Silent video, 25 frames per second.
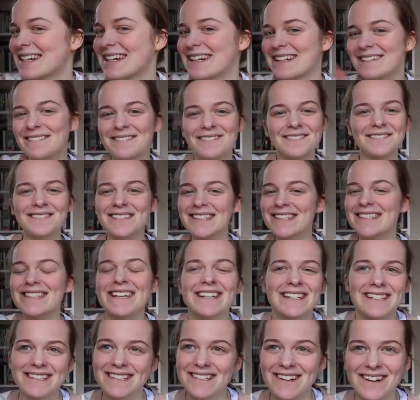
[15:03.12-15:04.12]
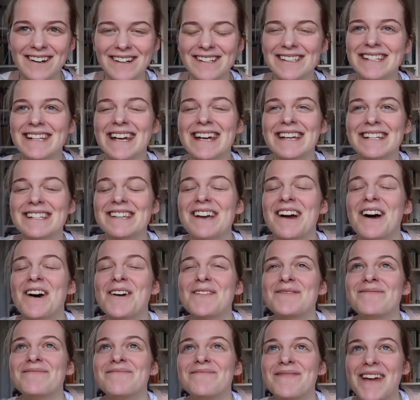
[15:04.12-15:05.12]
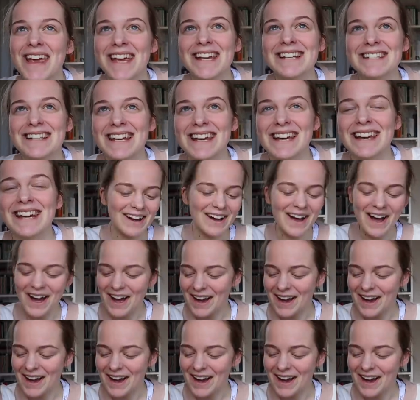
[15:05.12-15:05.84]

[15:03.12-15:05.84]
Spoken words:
like 6 stars. It's amazing.